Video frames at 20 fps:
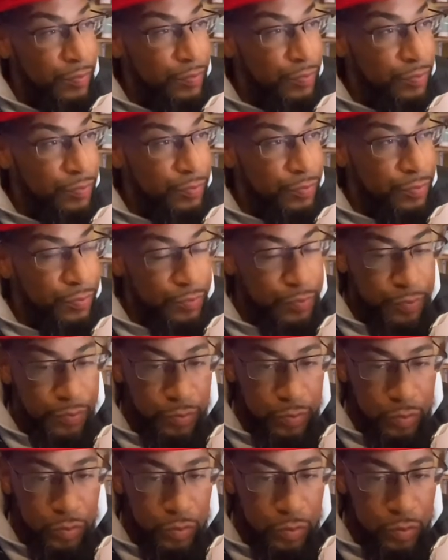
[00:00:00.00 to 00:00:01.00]

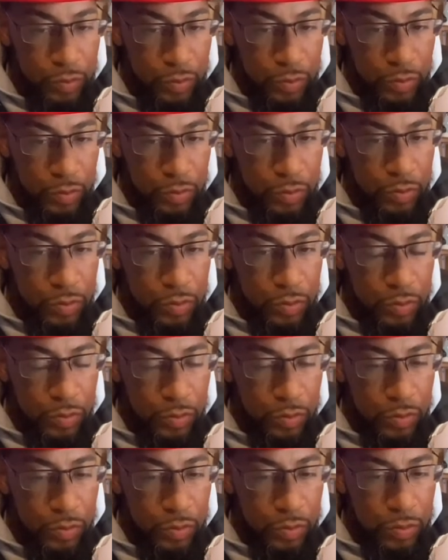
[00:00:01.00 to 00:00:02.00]

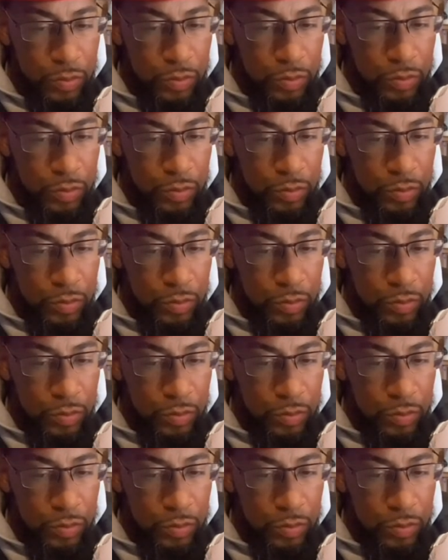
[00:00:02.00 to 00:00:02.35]
Nobody speaks.